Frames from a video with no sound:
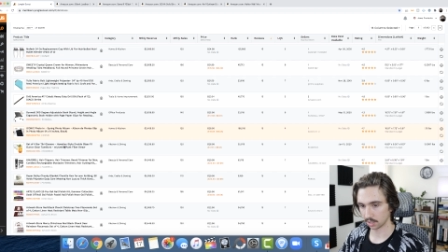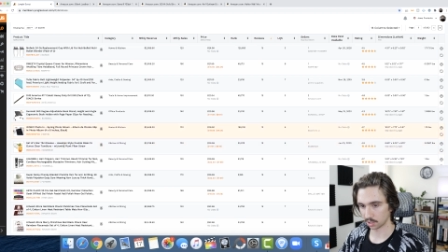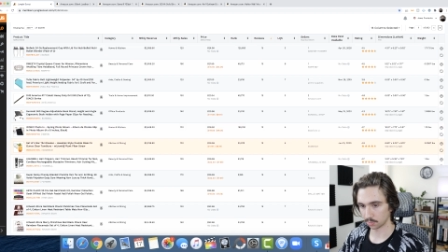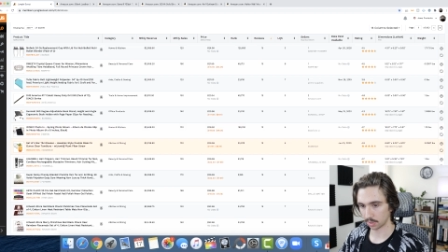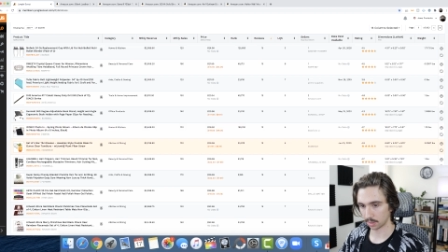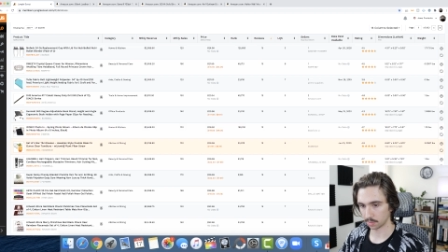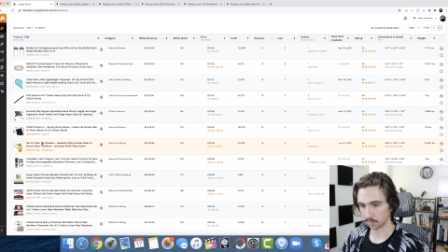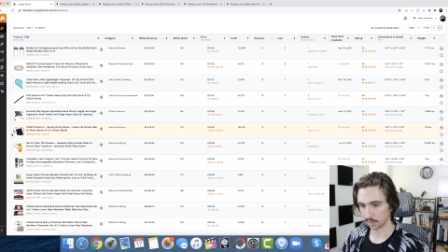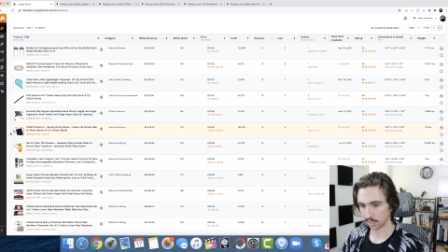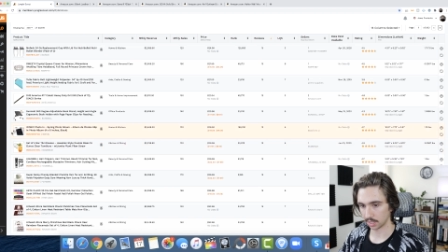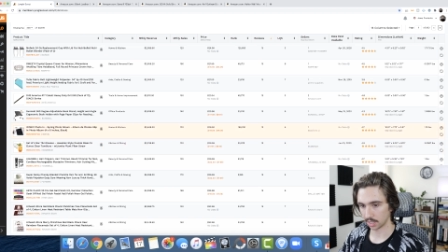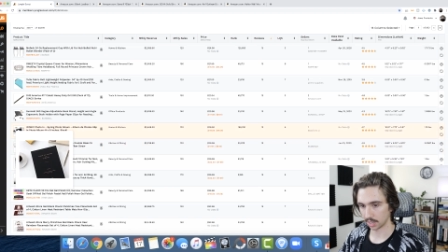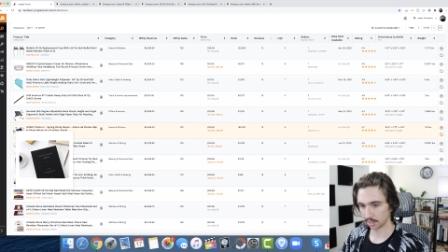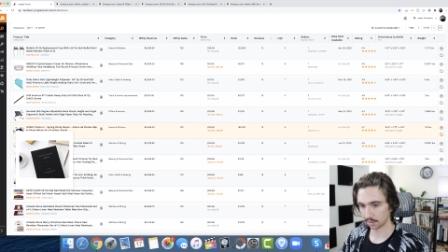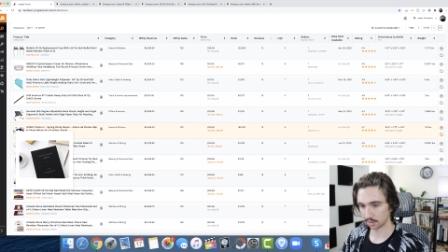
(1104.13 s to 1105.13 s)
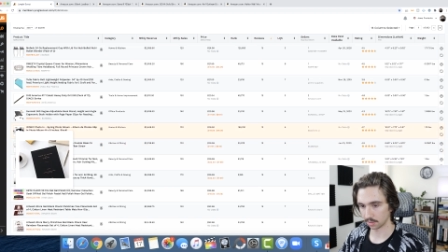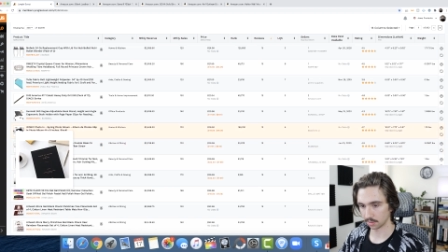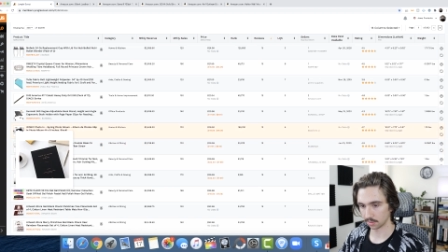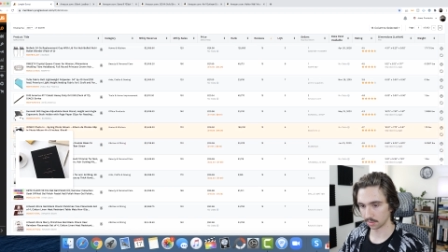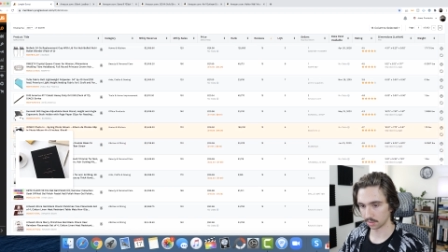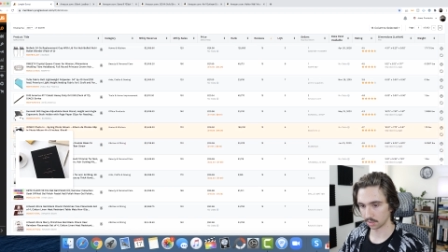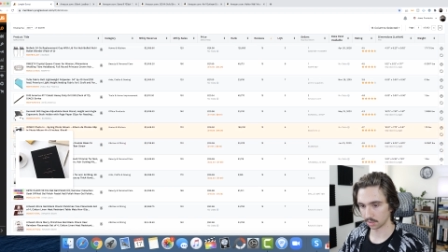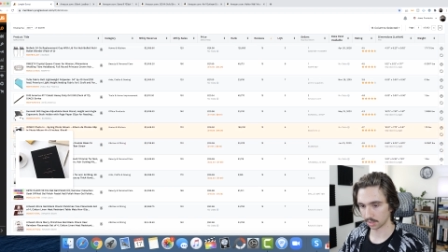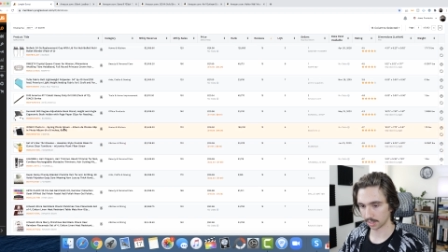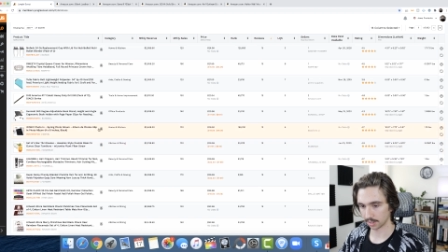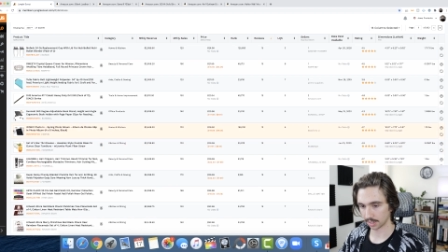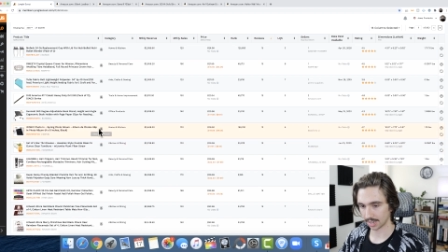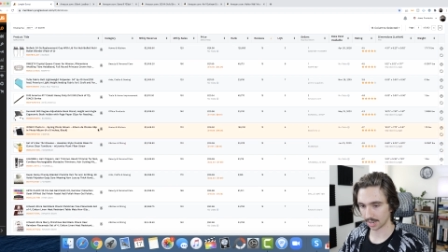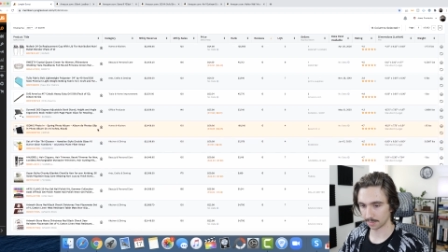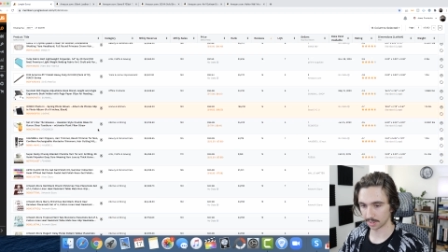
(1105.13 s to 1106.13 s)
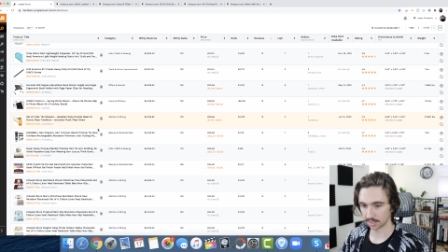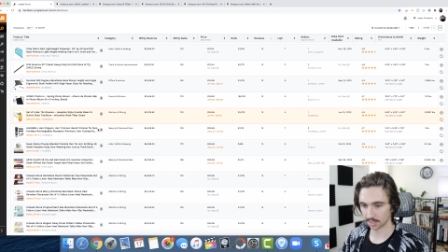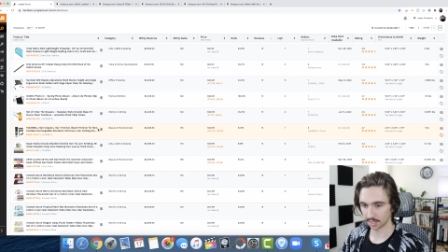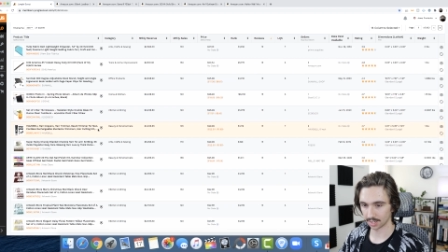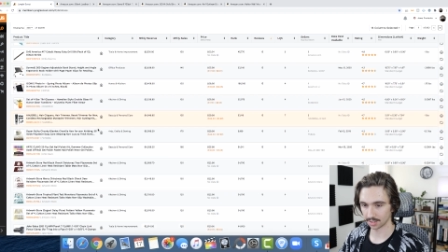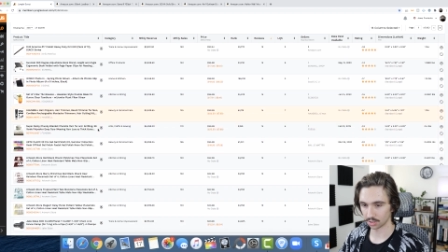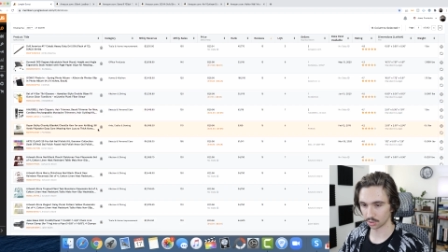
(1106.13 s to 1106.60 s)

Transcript: There's probably a lot of those just out of common sense.